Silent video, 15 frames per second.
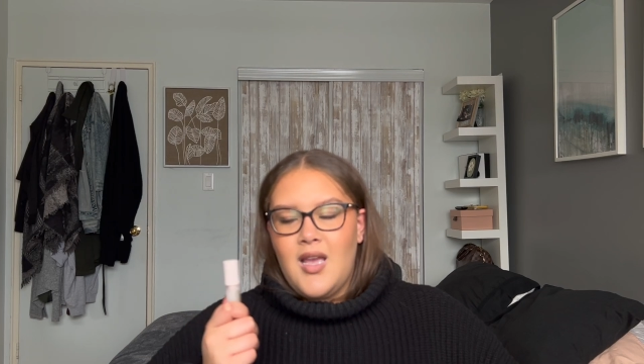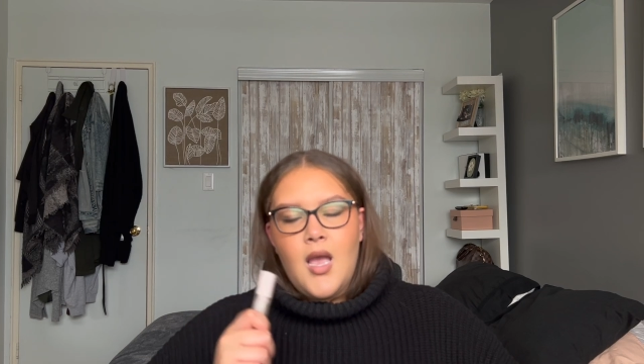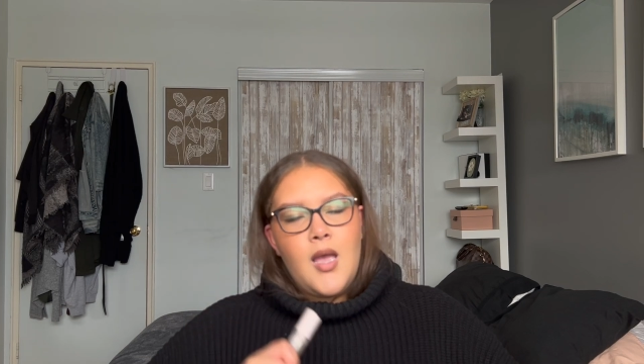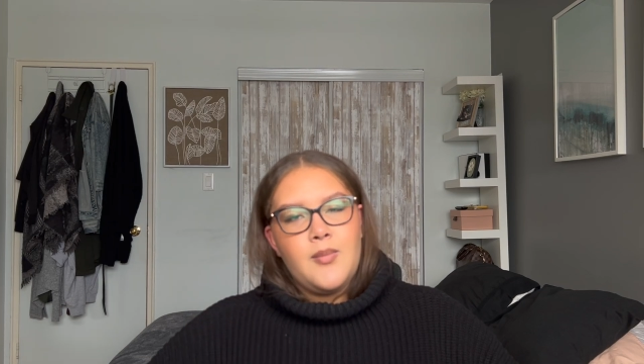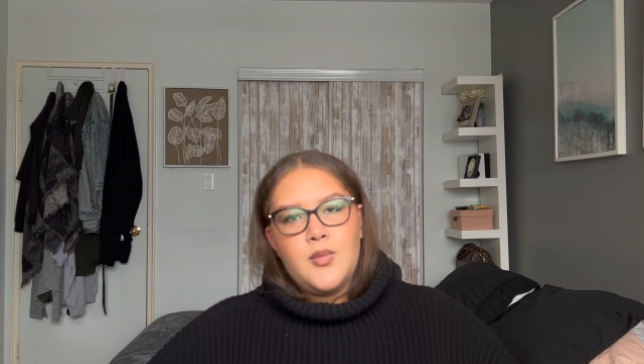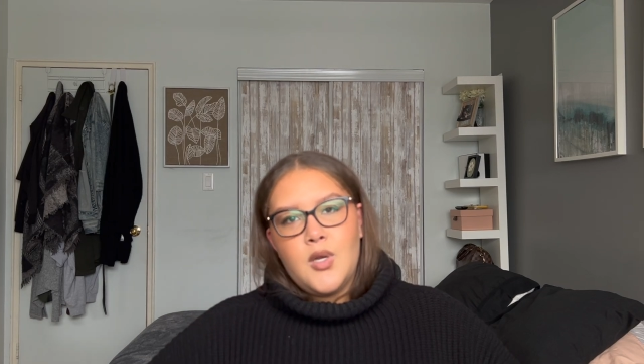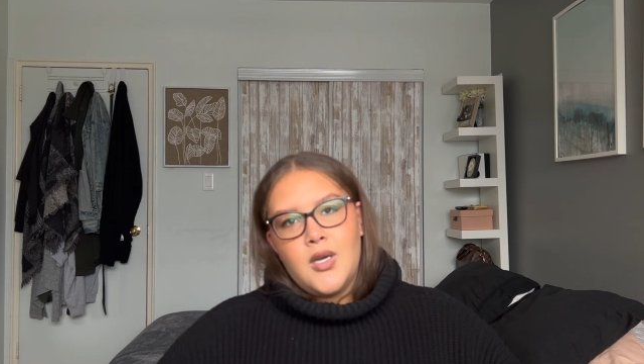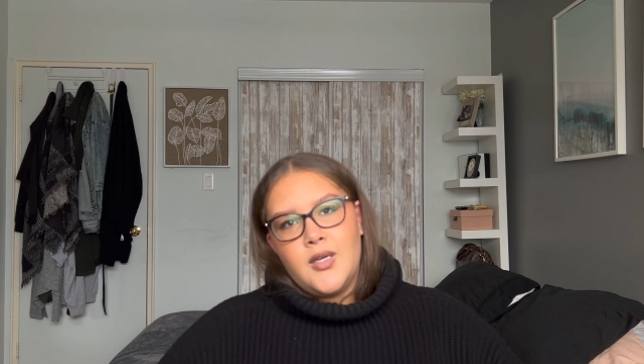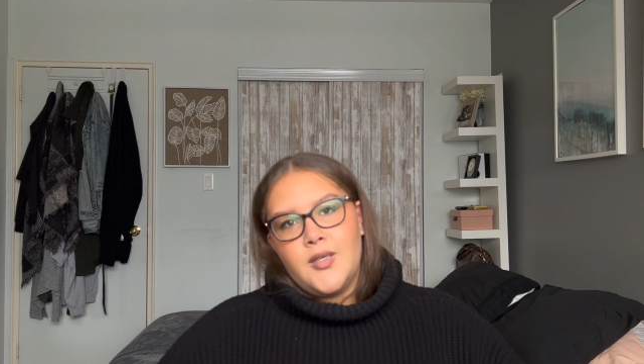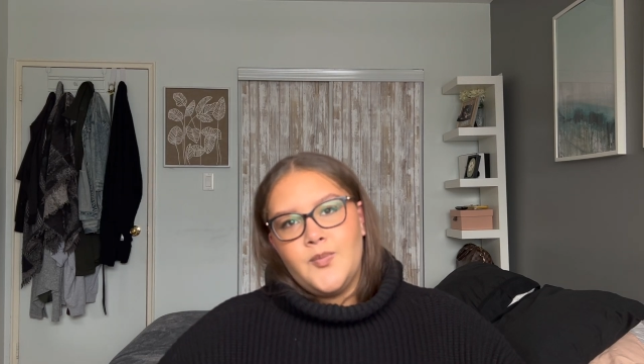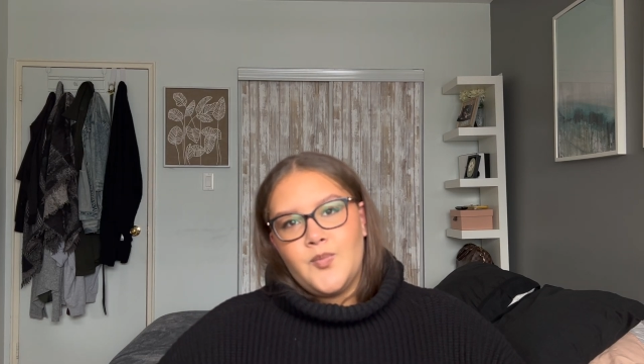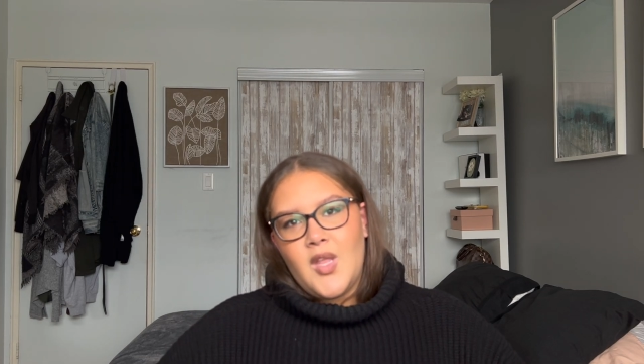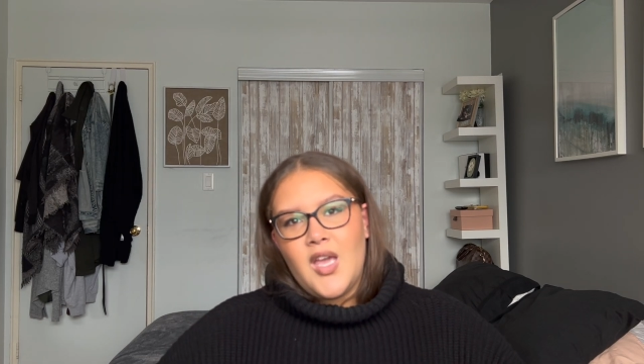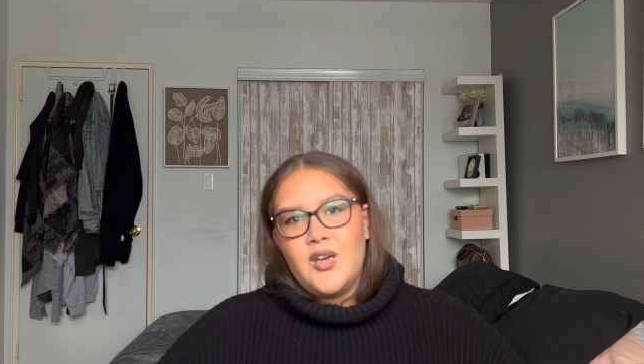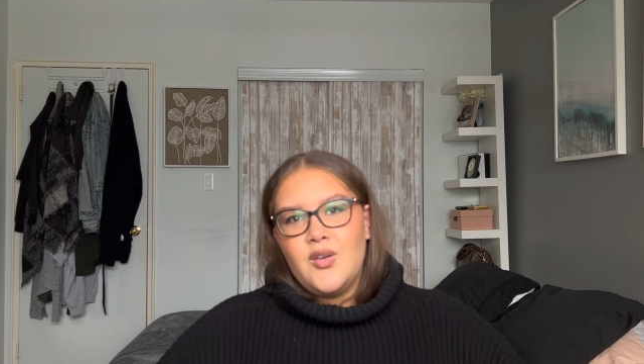I
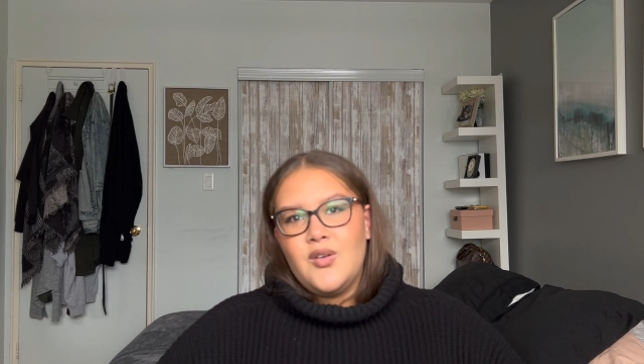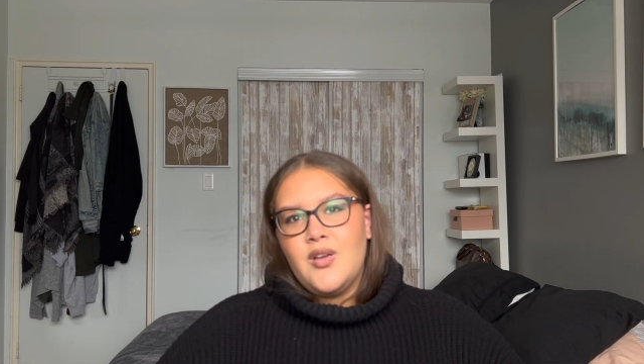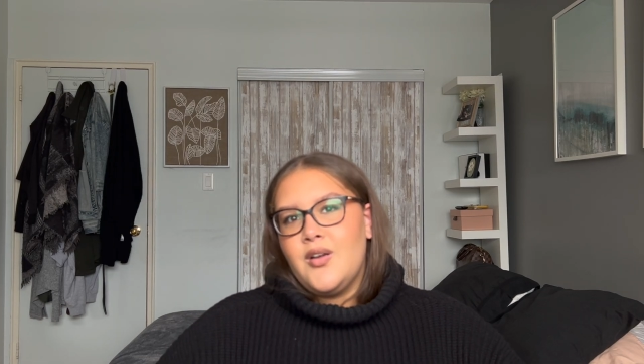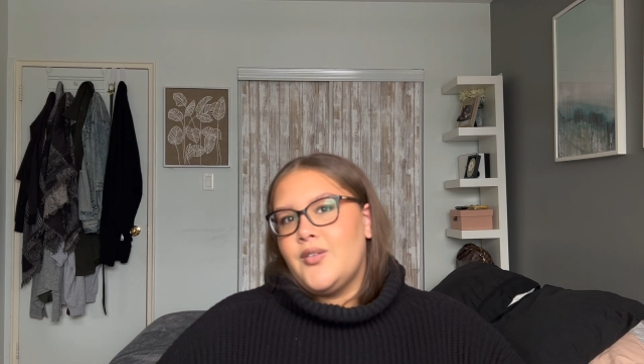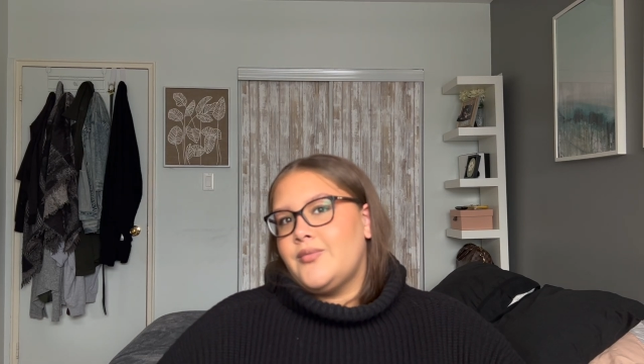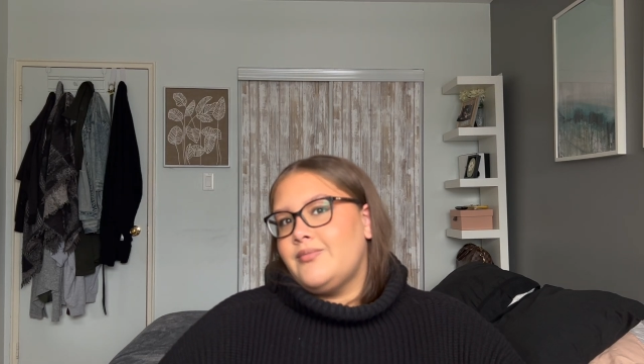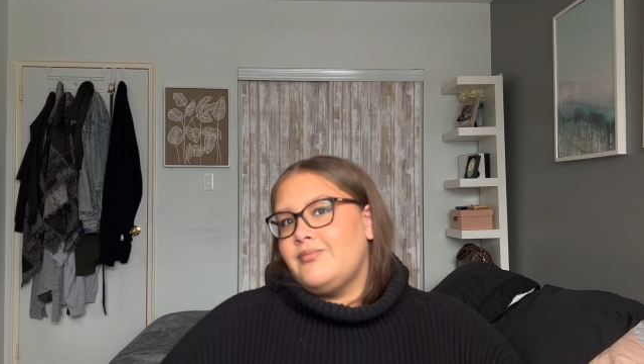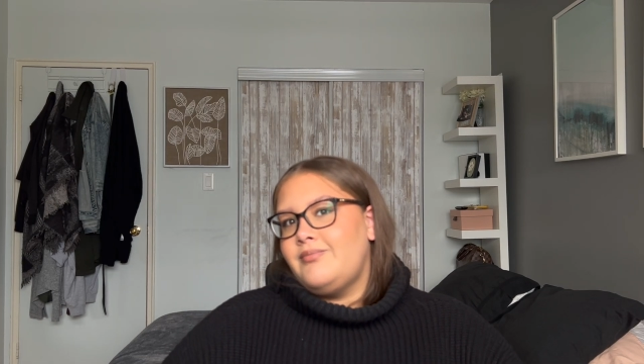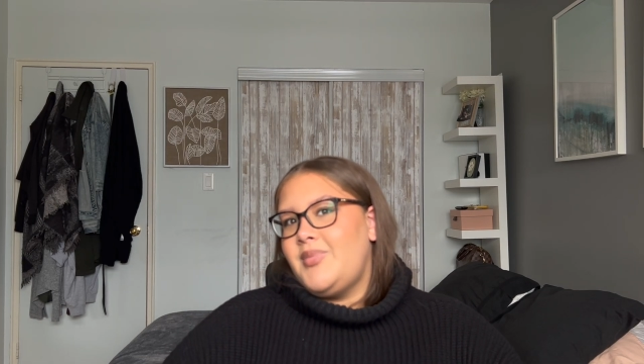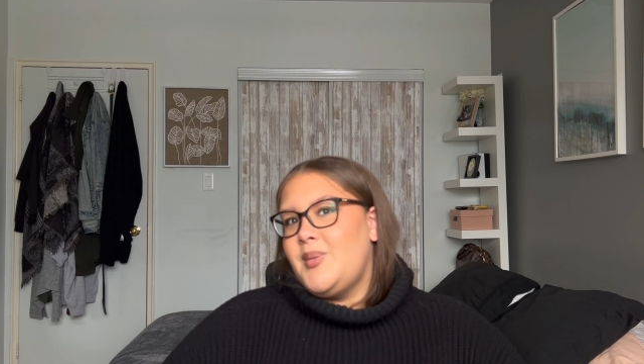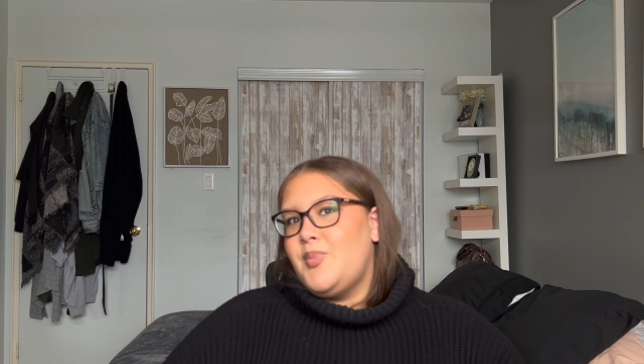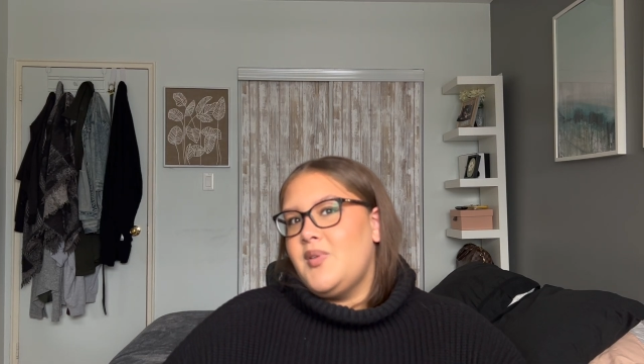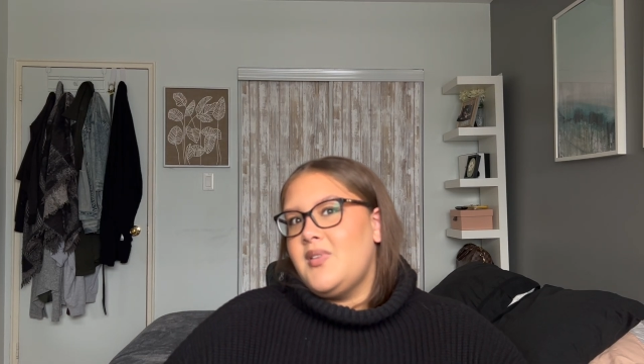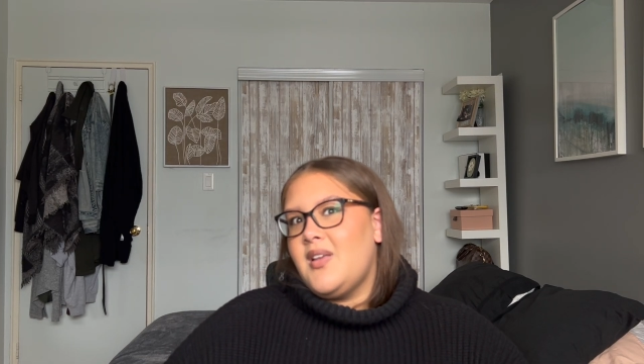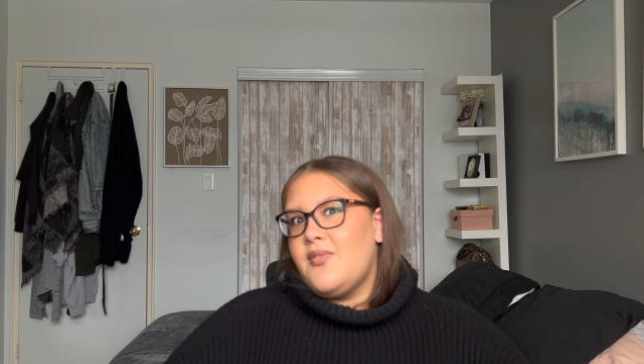don't know.
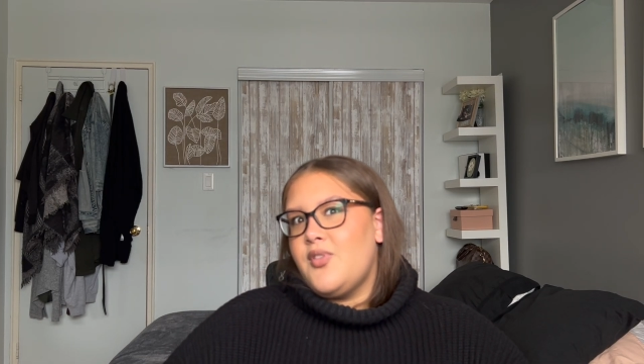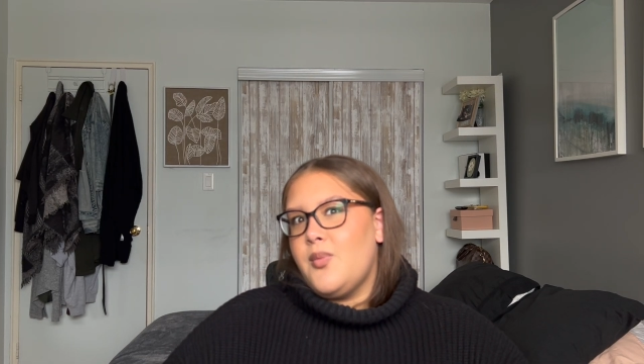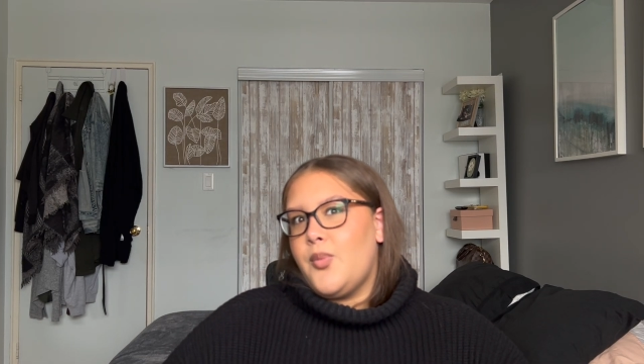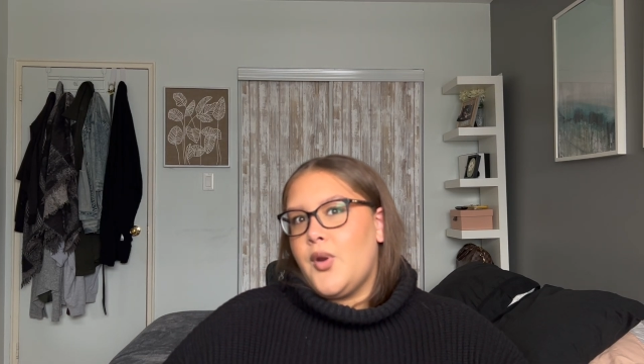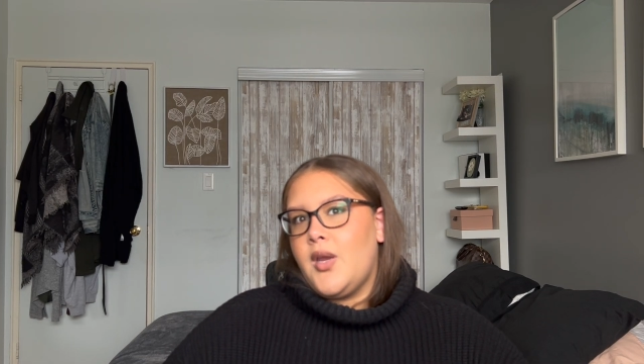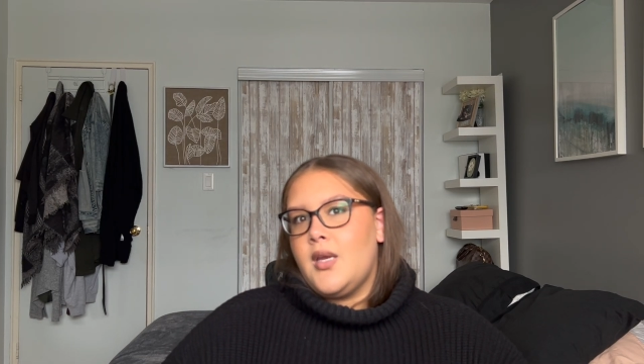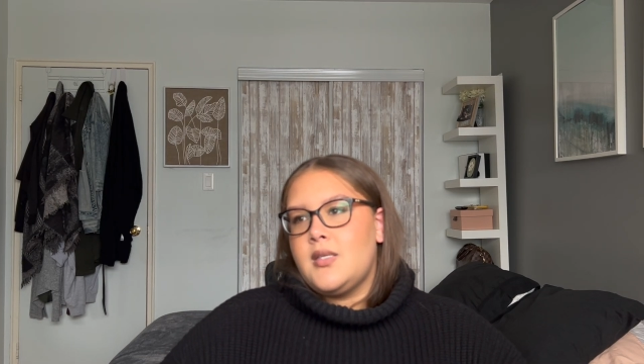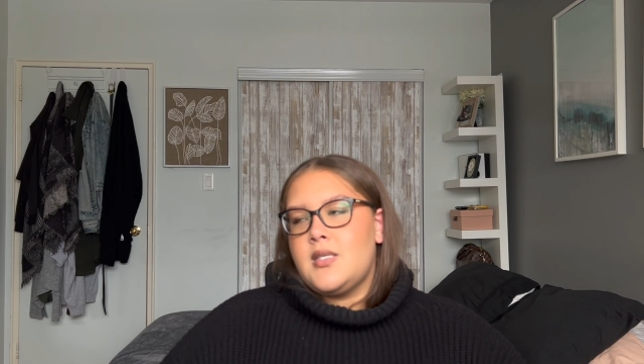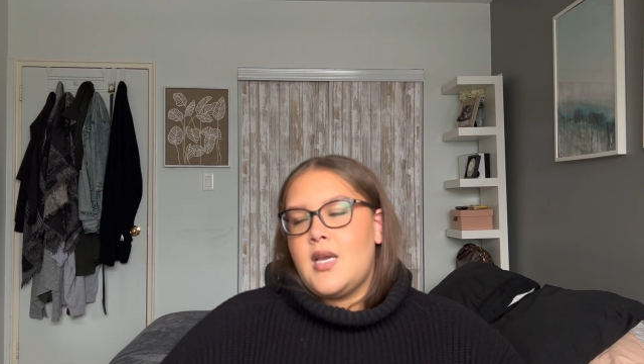People love the brand.